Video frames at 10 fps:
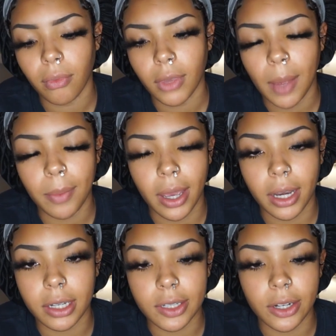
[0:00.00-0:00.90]
I'm
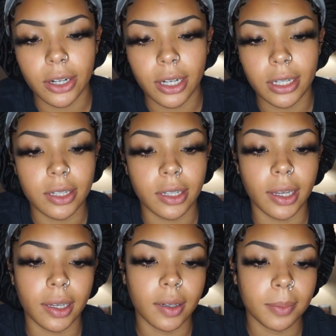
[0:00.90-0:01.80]
kind of discouraged.
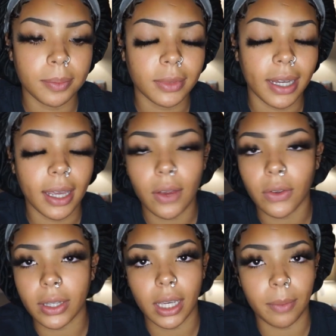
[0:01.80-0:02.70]
Like, I can't
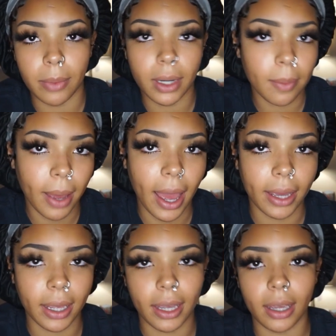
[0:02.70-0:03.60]
really get my money
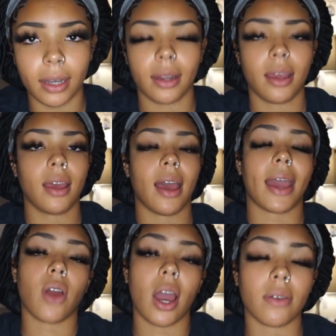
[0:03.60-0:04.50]
back, and
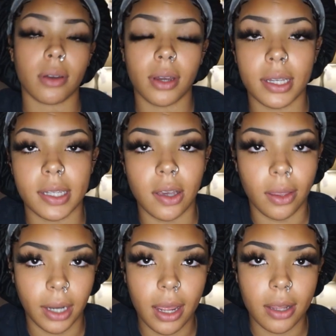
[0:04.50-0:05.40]
I don't have a, a
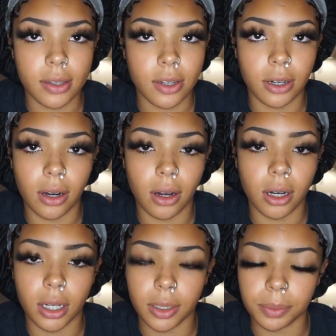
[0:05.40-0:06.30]
solid answer
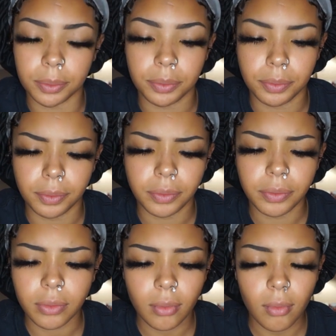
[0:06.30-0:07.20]
on
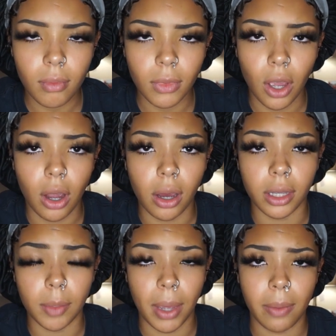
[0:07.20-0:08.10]

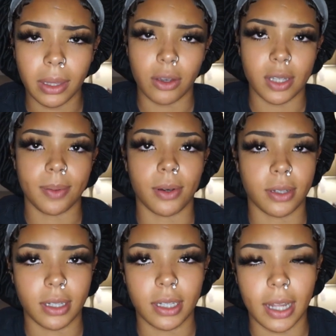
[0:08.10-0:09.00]
on the payment that was
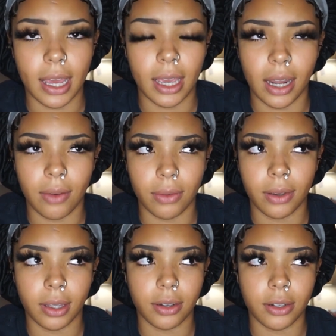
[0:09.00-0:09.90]
posted today and i have a
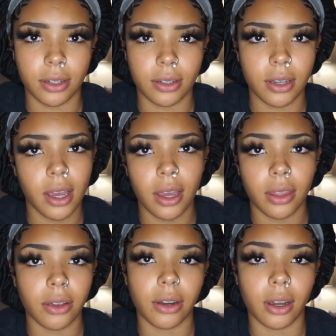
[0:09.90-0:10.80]
feeling they're just
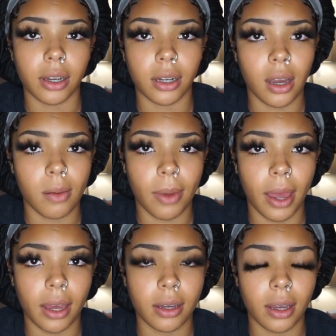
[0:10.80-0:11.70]
they're not going to call me back